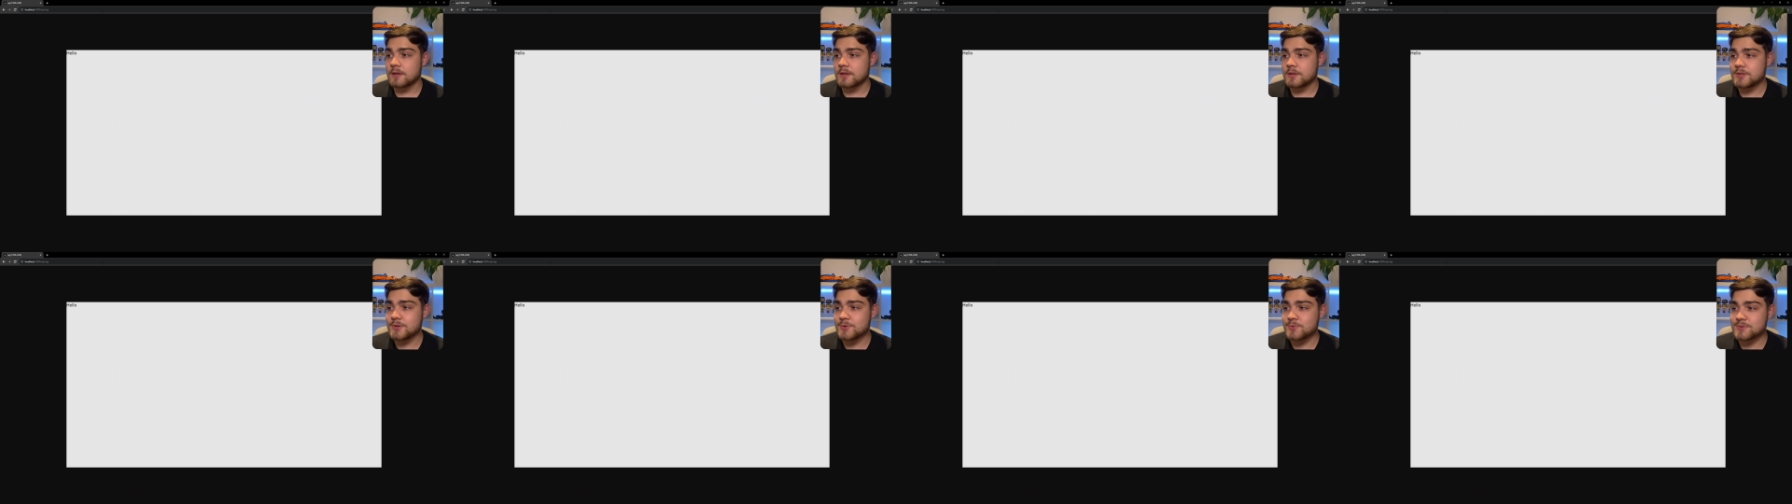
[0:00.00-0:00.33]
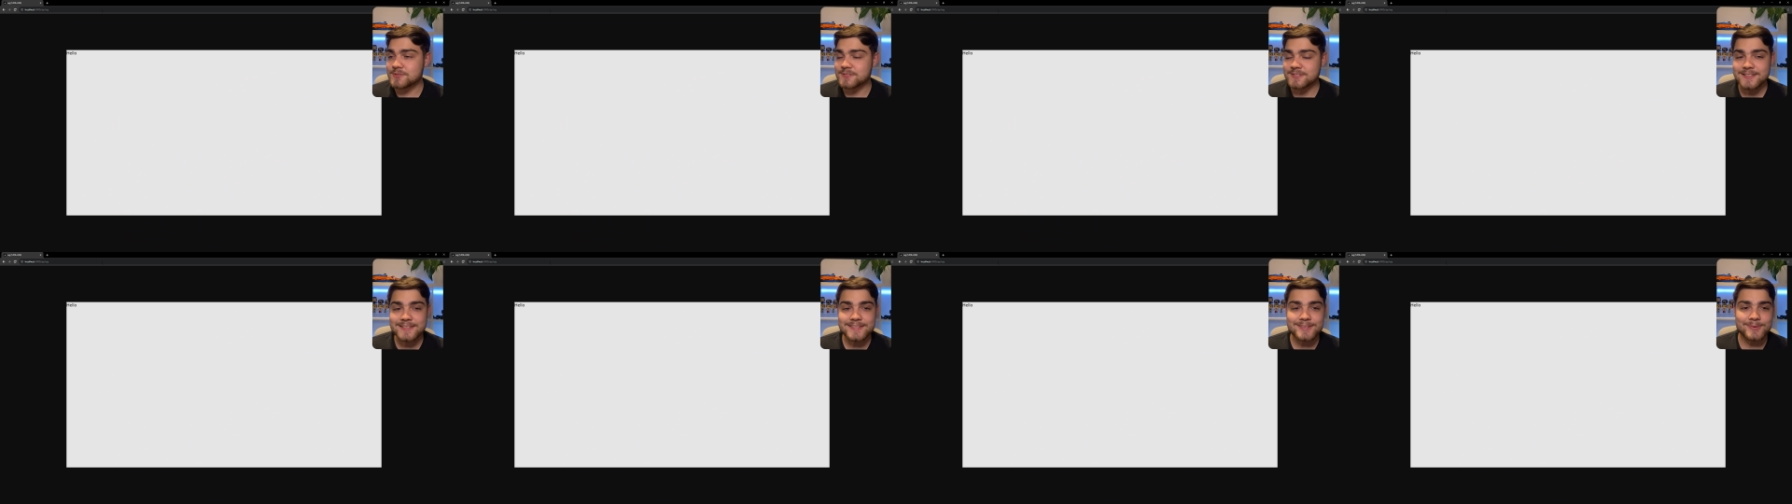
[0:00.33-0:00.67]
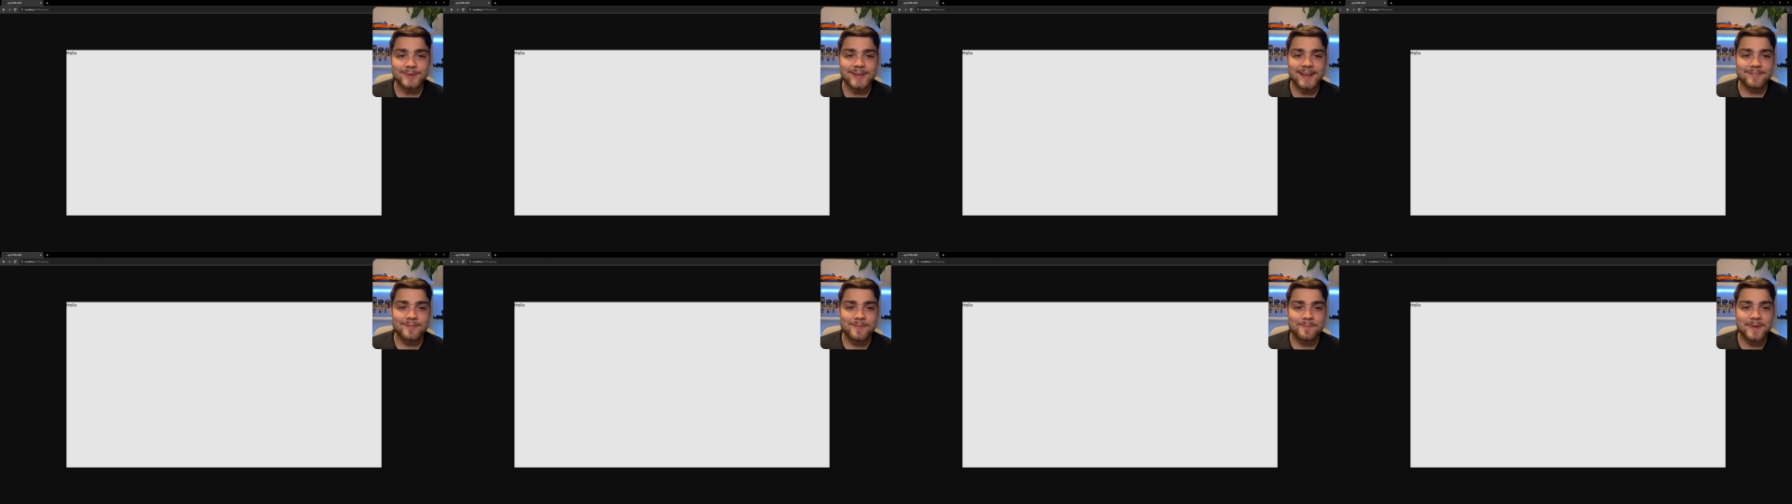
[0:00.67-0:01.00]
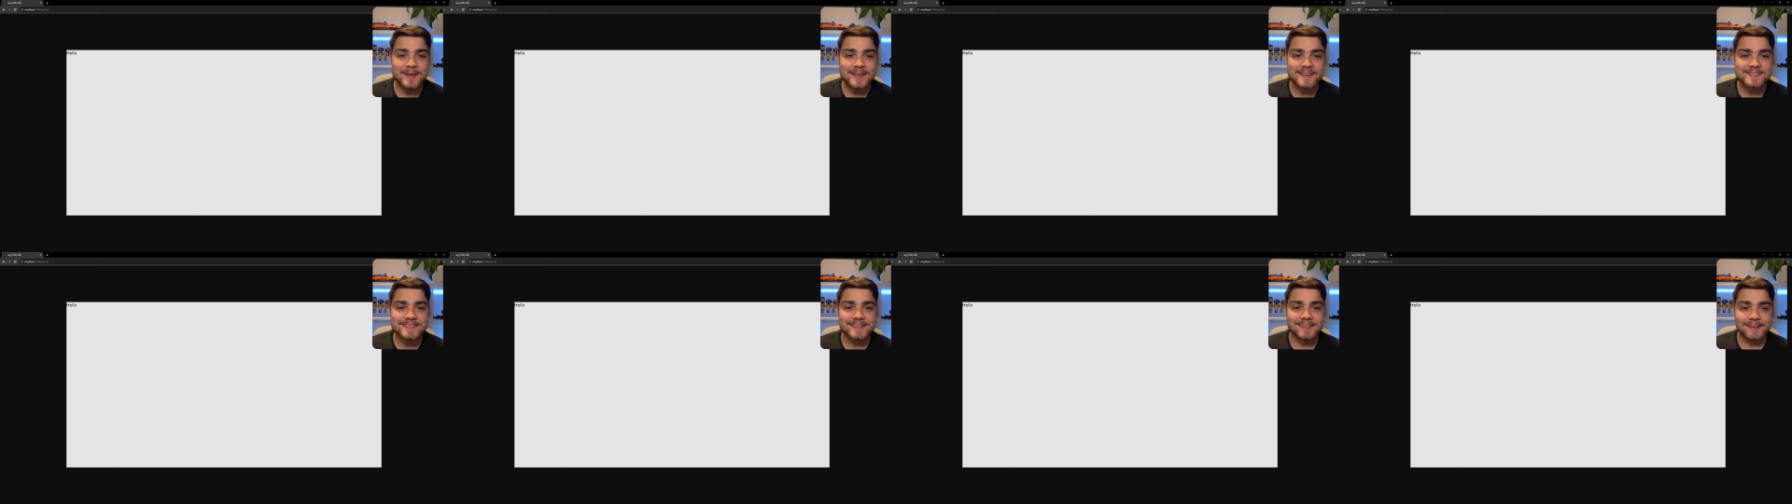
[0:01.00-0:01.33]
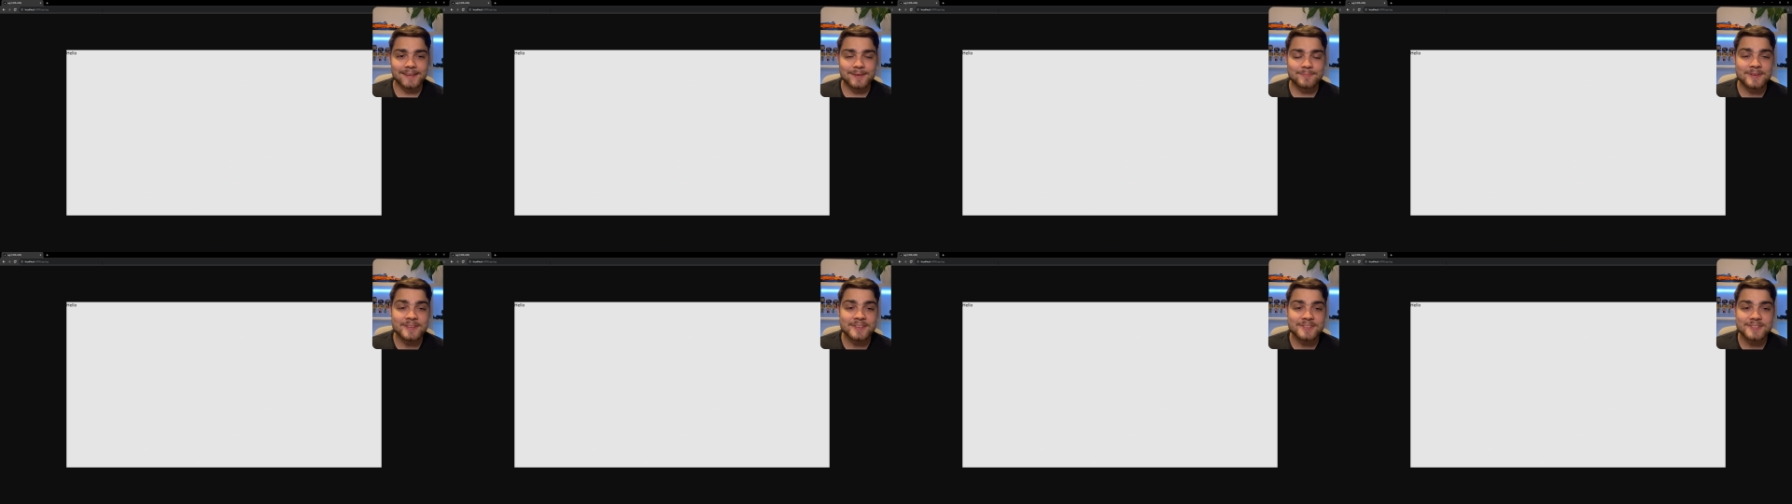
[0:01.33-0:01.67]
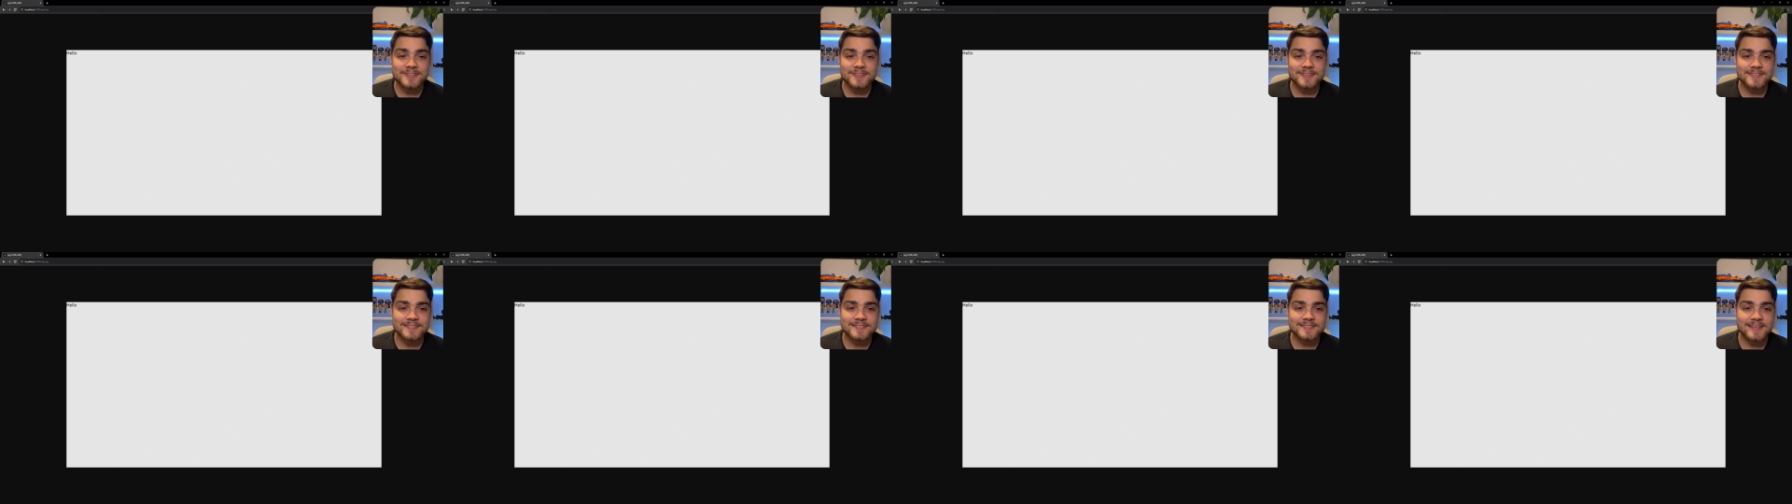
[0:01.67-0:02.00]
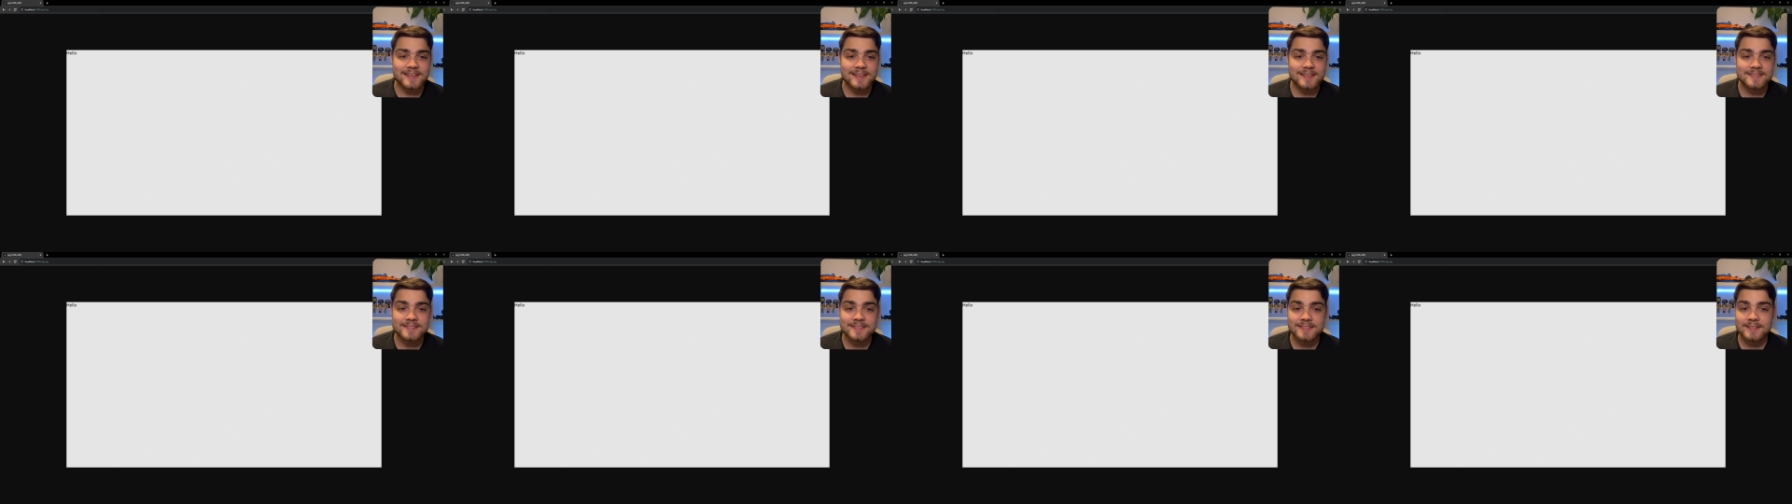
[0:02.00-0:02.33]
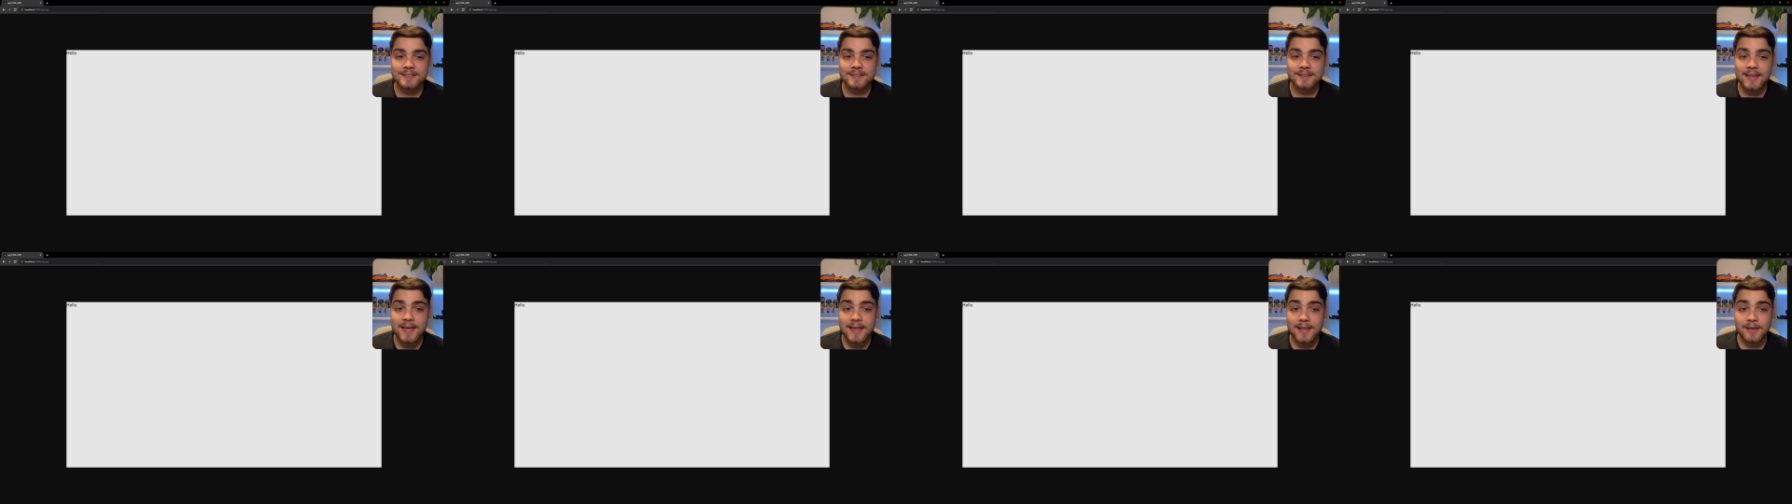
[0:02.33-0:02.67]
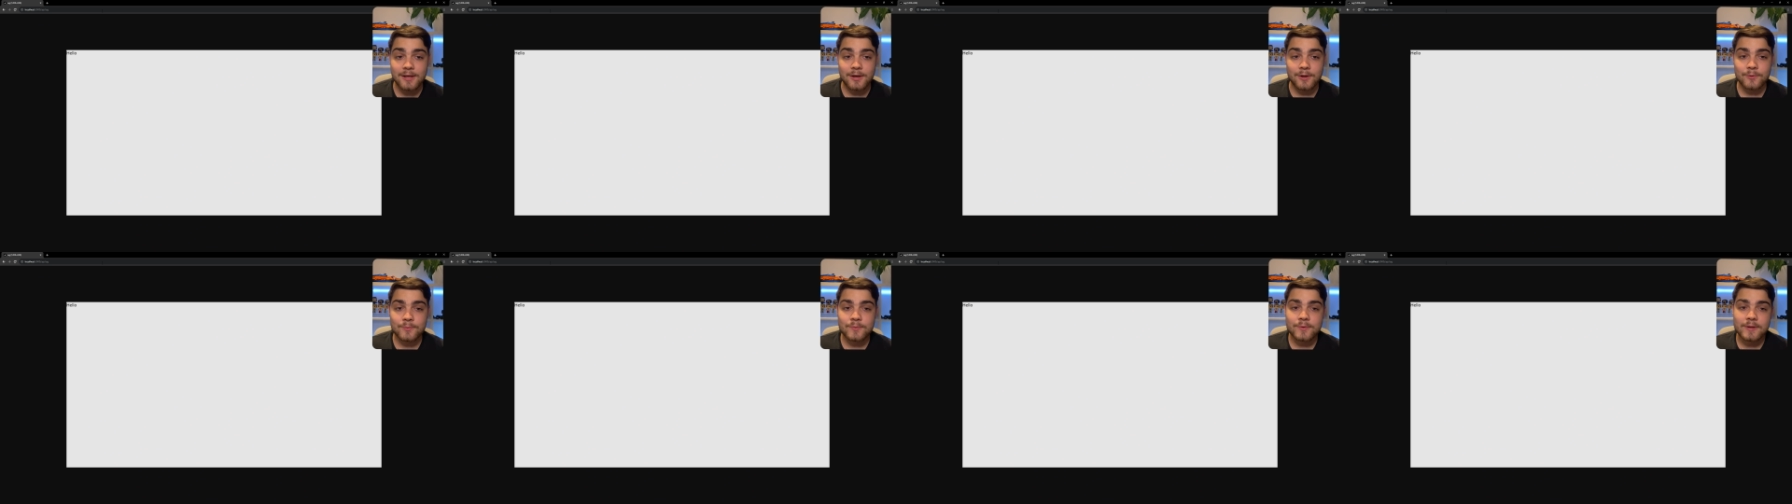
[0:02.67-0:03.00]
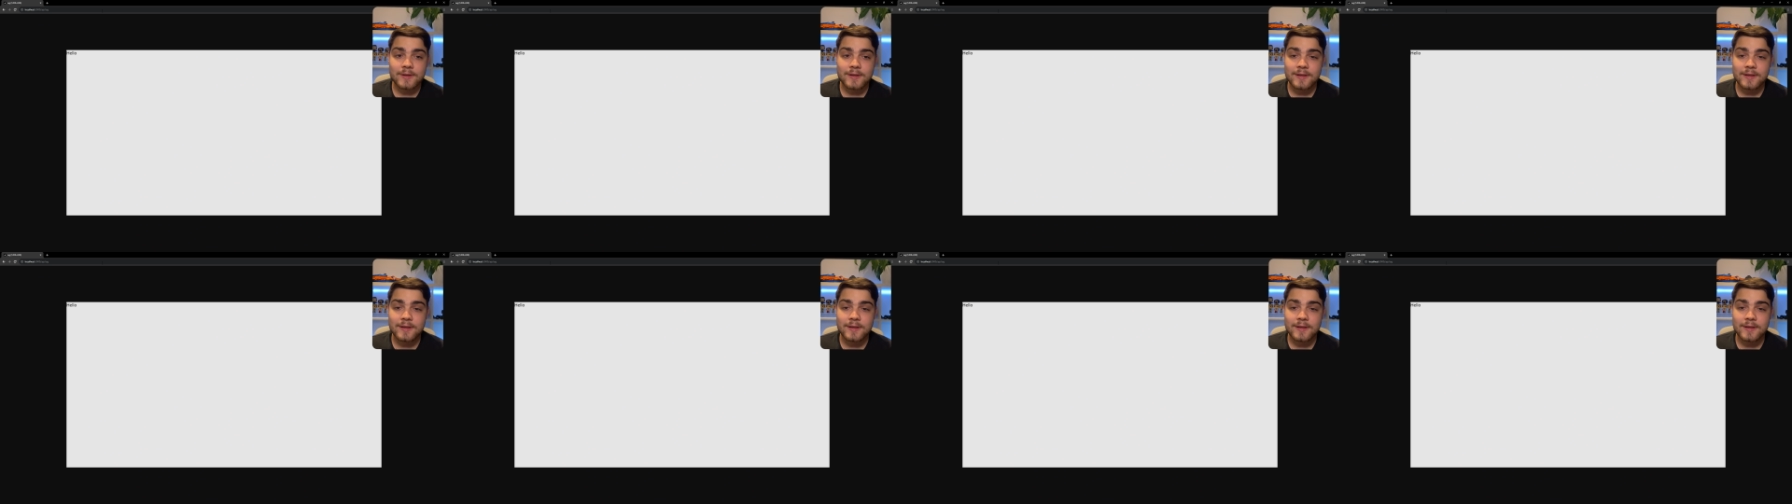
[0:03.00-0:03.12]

you will see that we have a basic image that says hello.